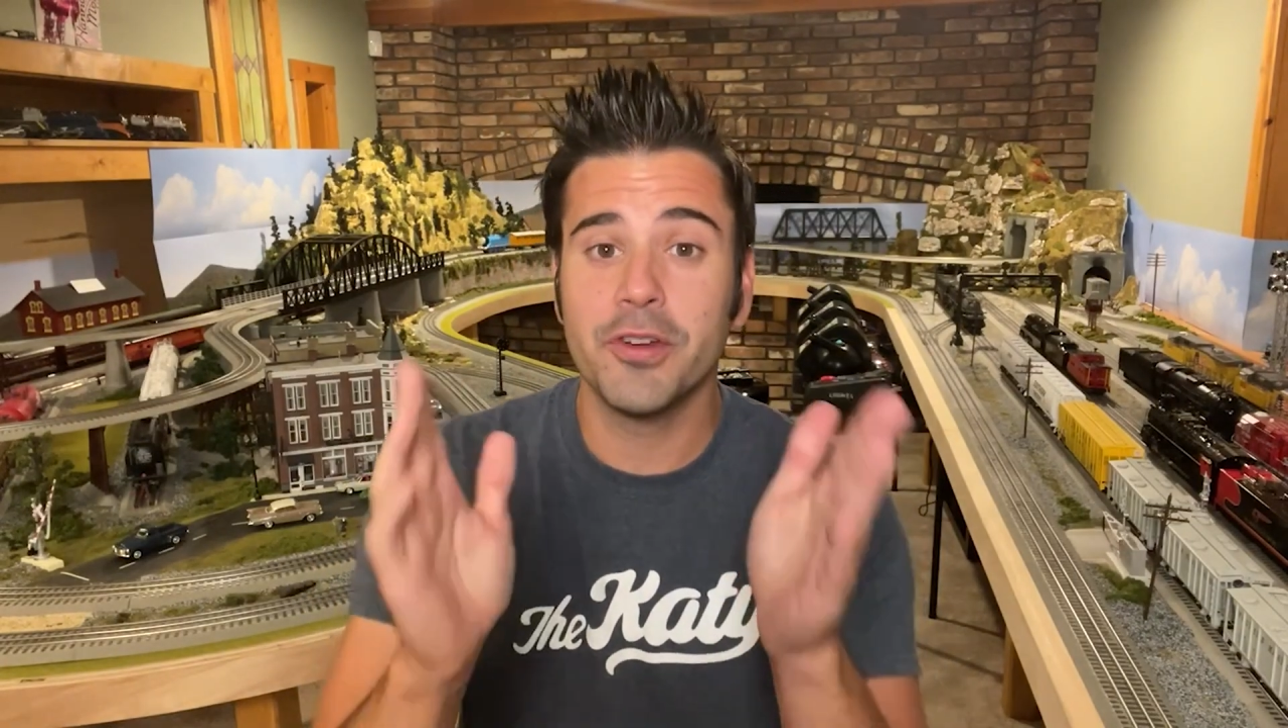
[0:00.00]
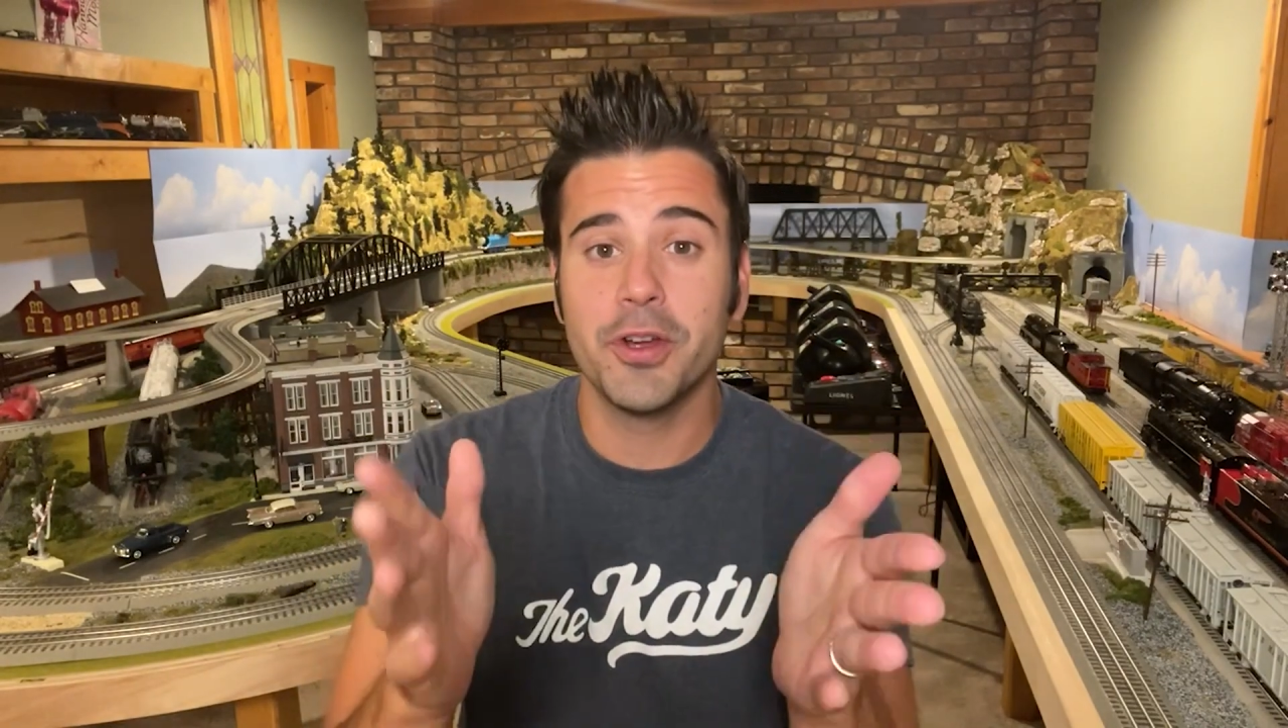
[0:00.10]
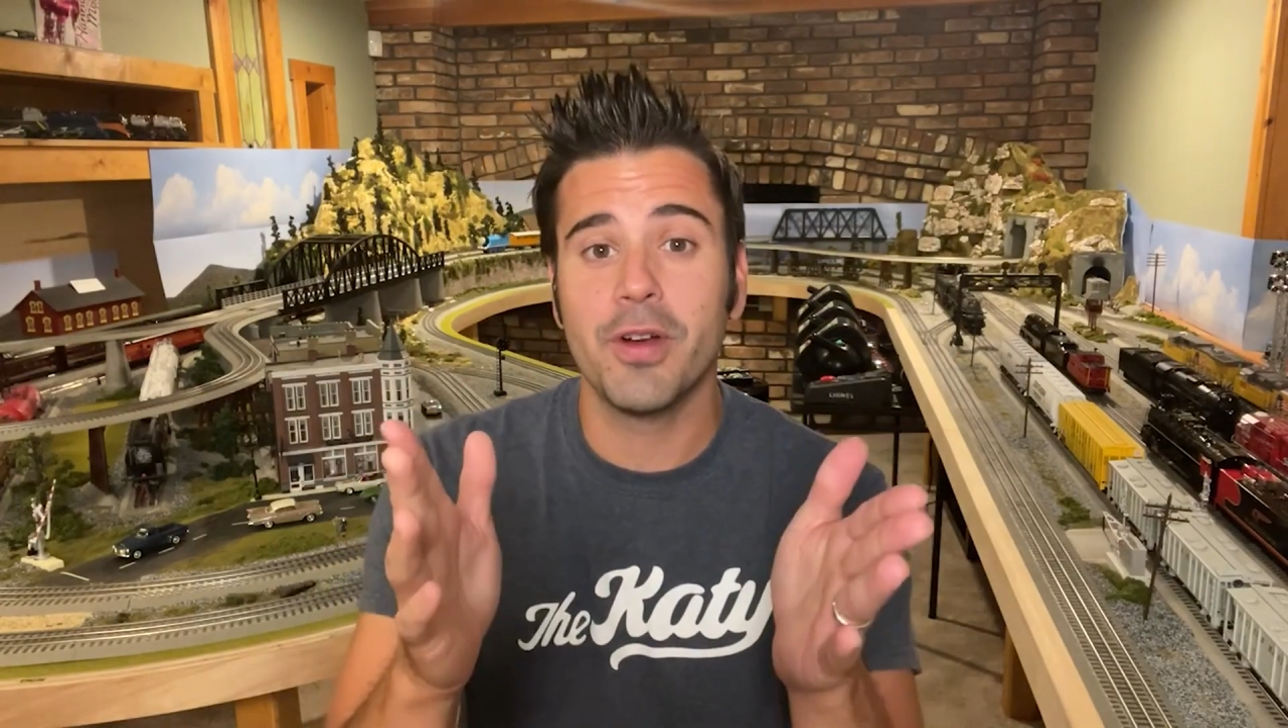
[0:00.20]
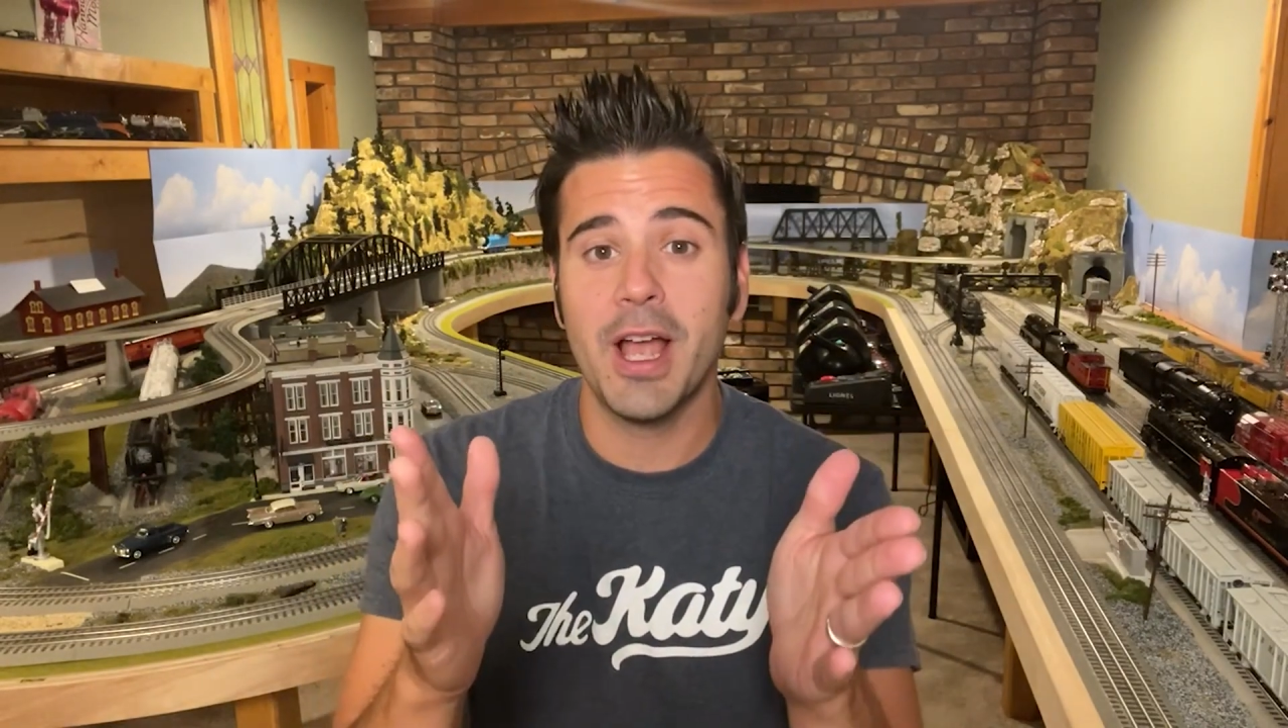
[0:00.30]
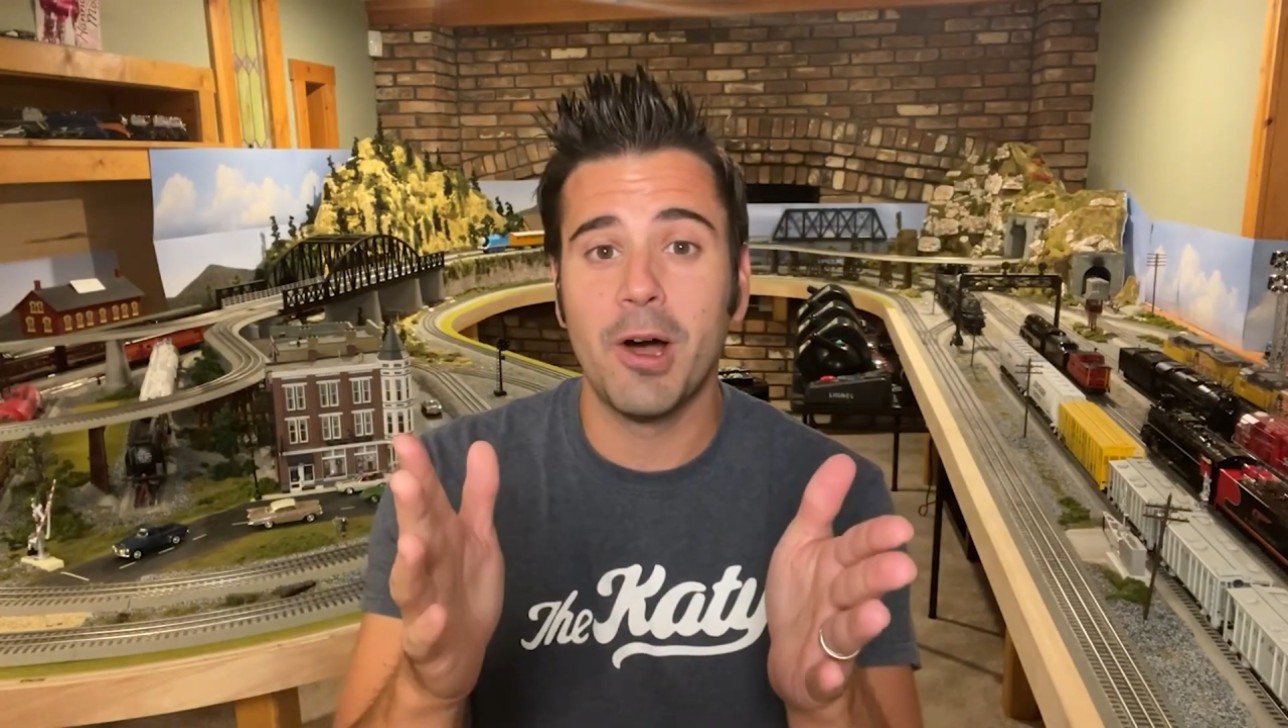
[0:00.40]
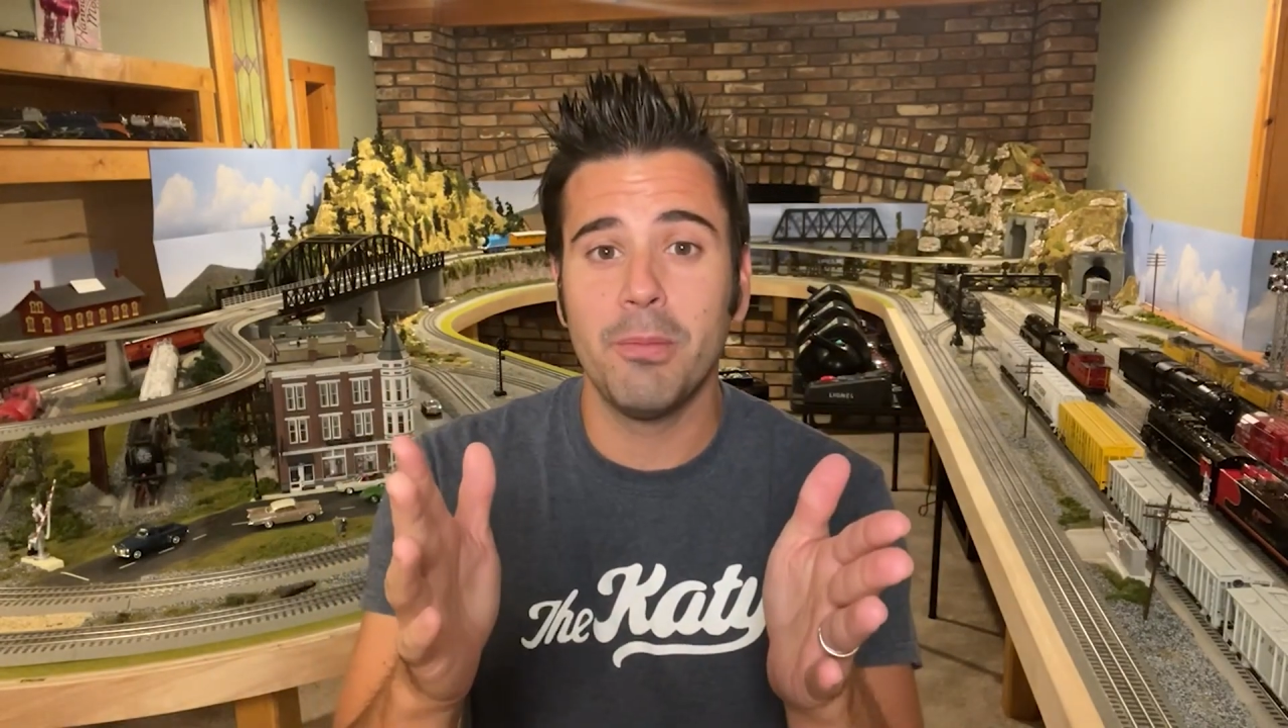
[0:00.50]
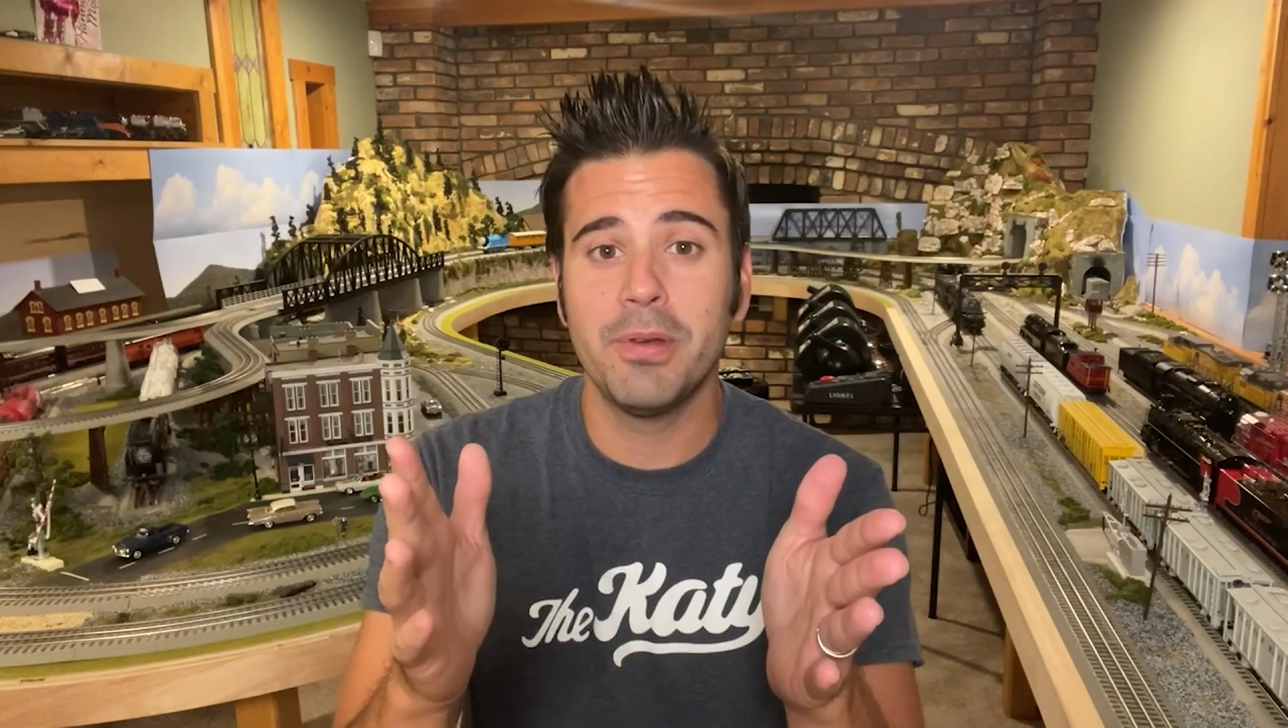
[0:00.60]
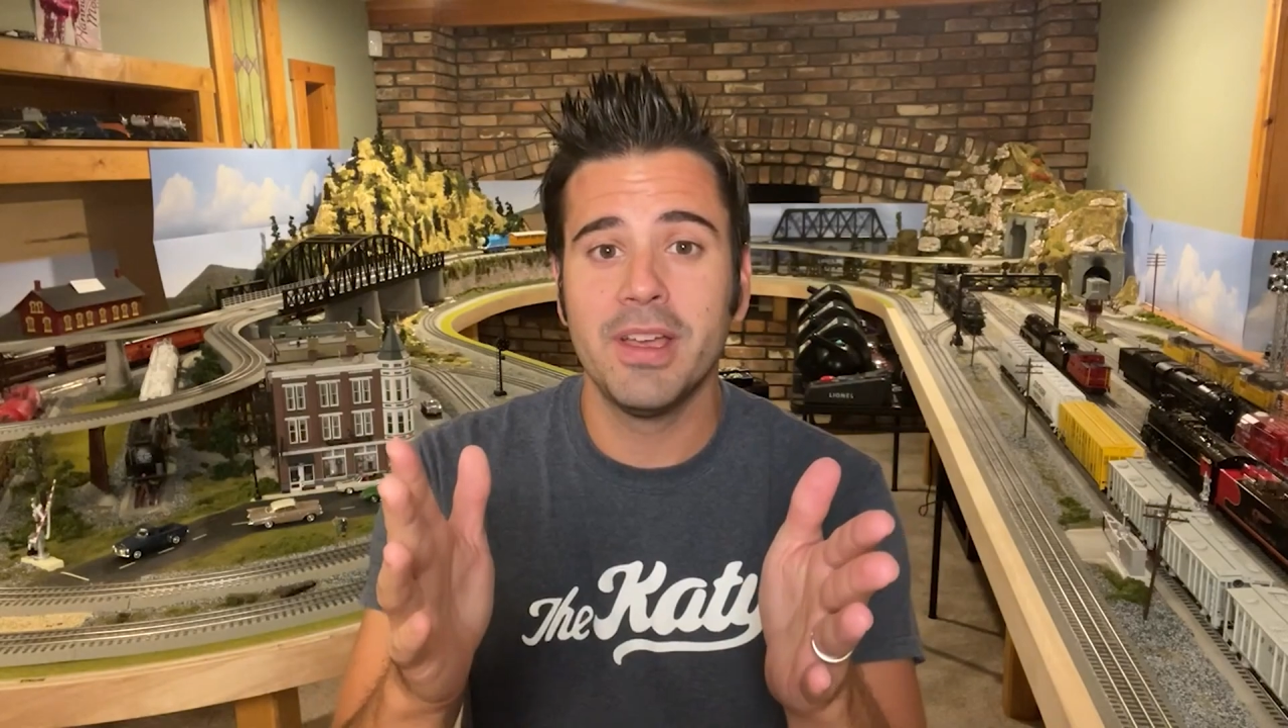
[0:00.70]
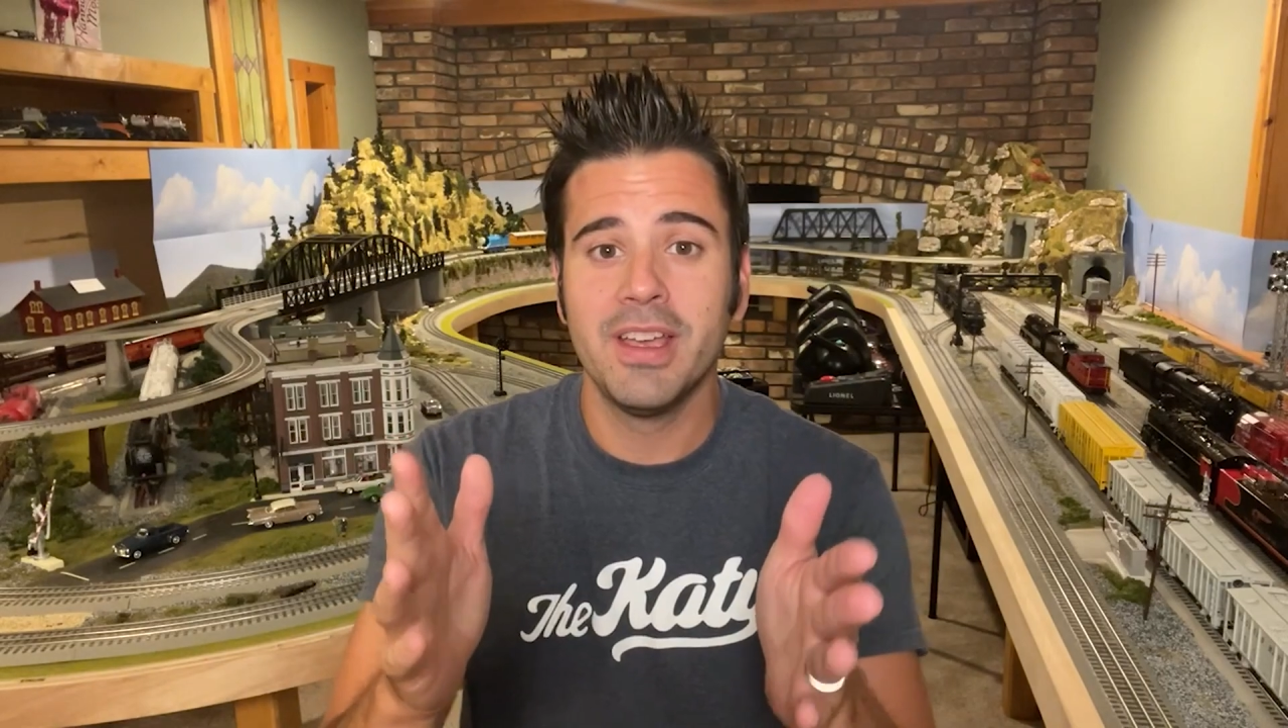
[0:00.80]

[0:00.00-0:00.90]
your help